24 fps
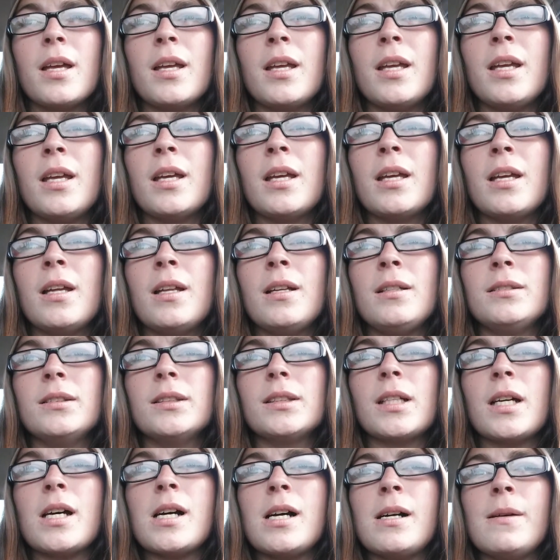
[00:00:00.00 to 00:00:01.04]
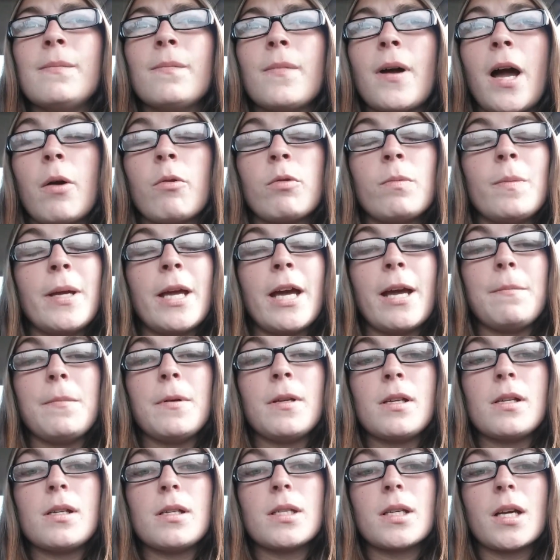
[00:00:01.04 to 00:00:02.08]
And I would be
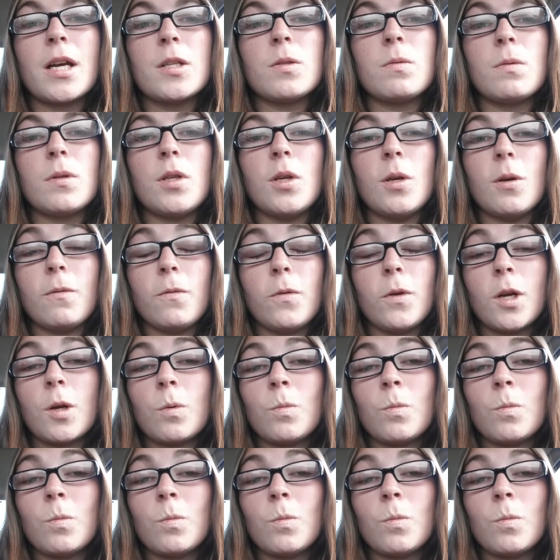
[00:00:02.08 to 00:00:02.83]
happy to discuss with you.